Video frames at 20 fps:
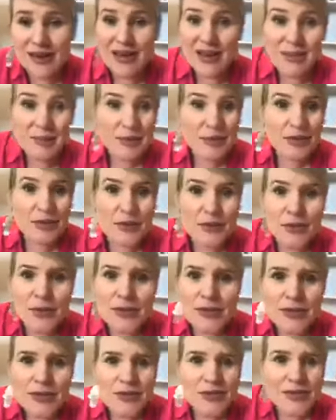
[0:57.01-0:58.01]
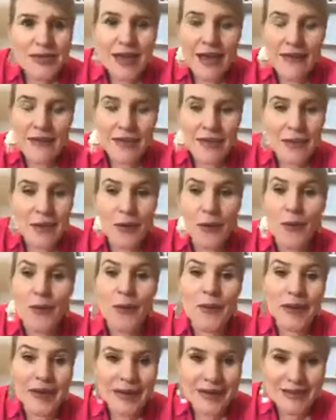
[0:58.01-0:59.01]
but you're also saving your
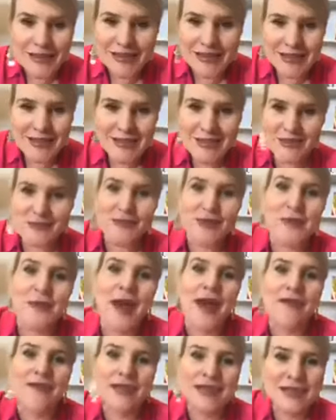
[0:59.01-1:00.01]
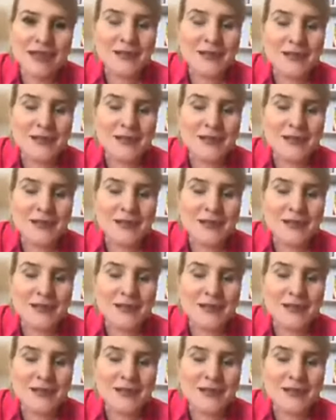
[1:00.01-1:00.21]
audiences from having to